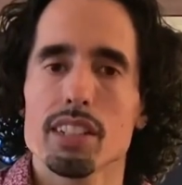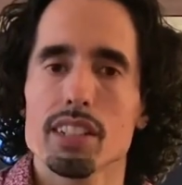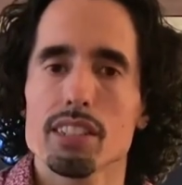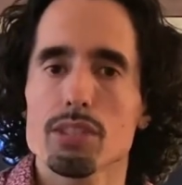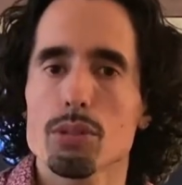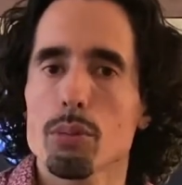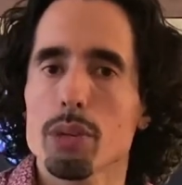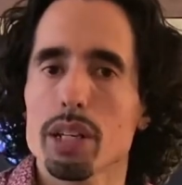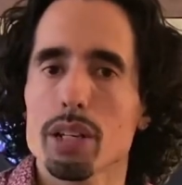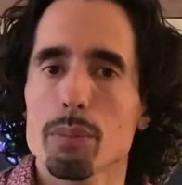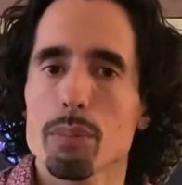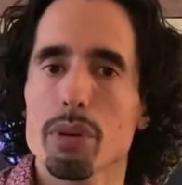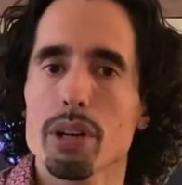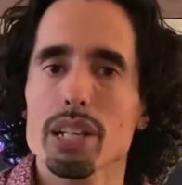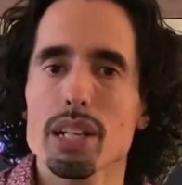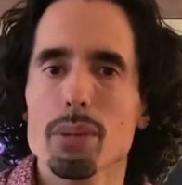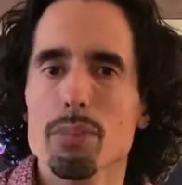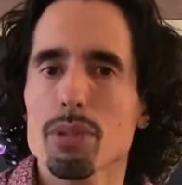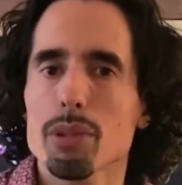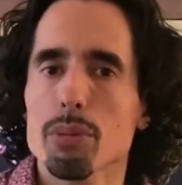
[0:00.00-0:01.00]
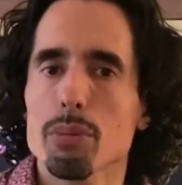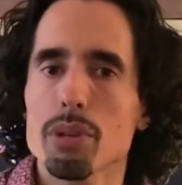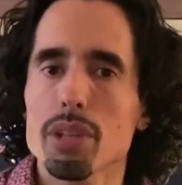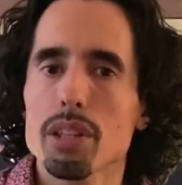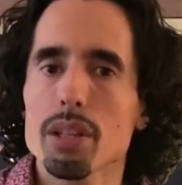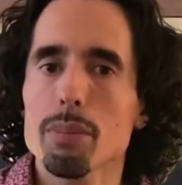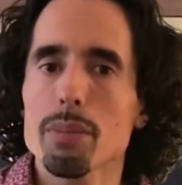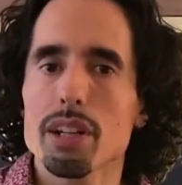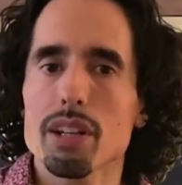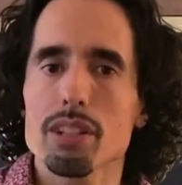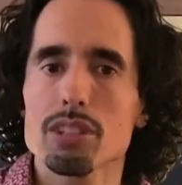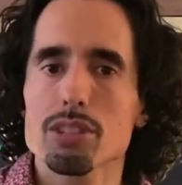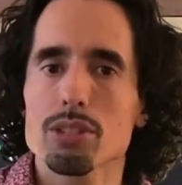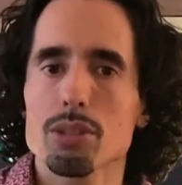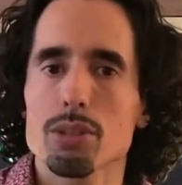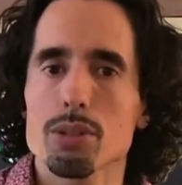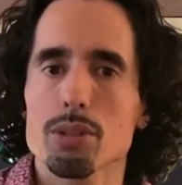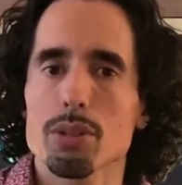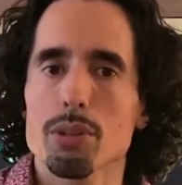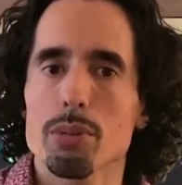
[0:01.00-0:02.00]
as a way to break up the rhythm and
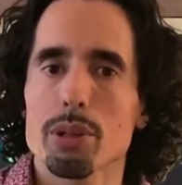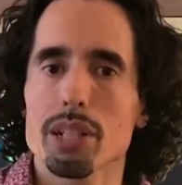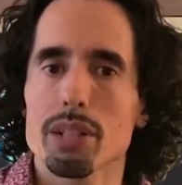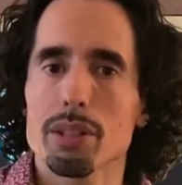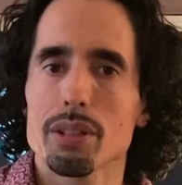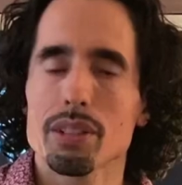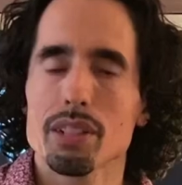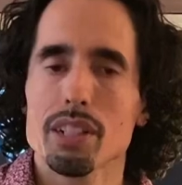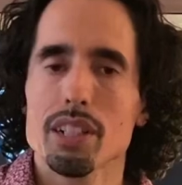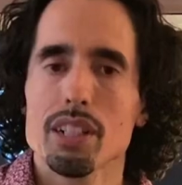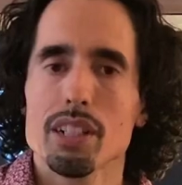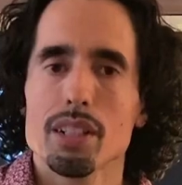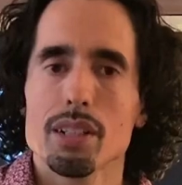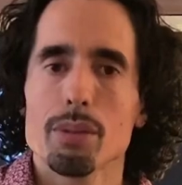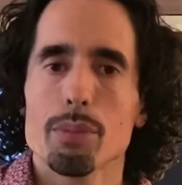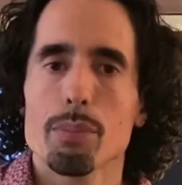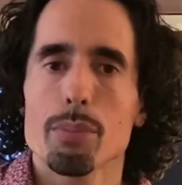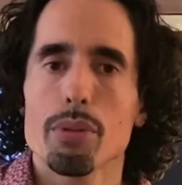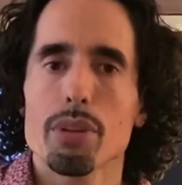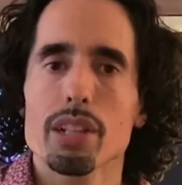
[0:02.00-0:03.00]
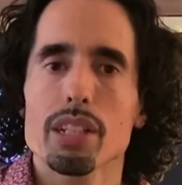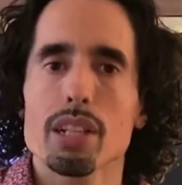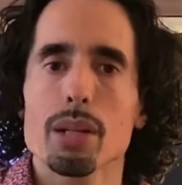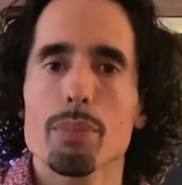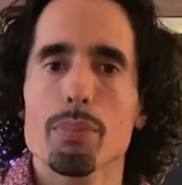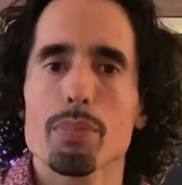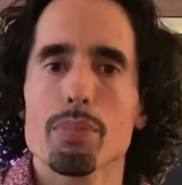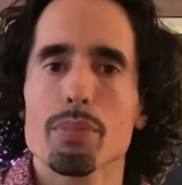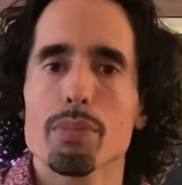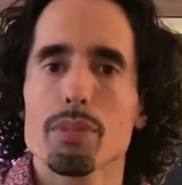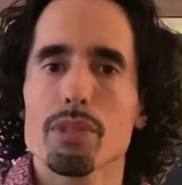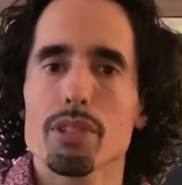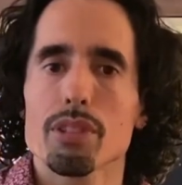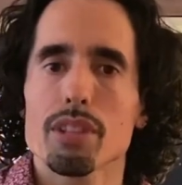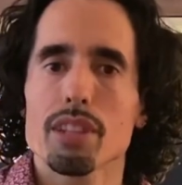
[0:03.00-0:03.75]
also a way to break up